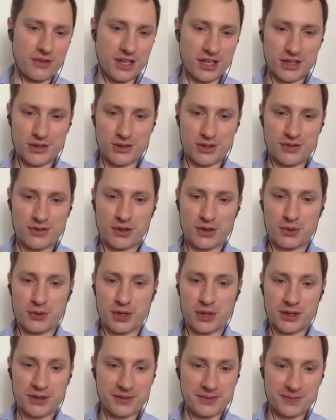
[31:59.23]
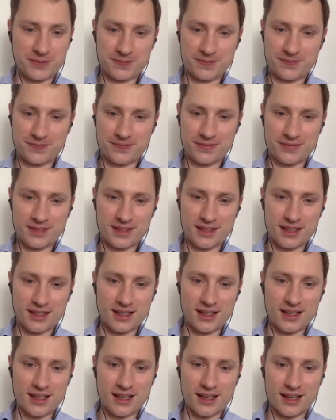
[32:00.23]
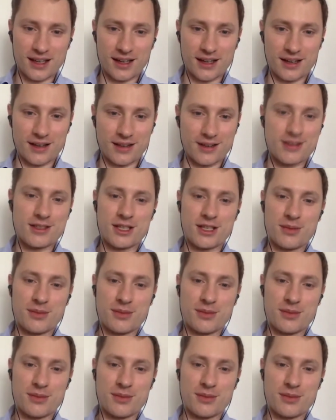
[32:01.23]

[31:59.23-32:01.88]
in a different way. Oh. Uh, still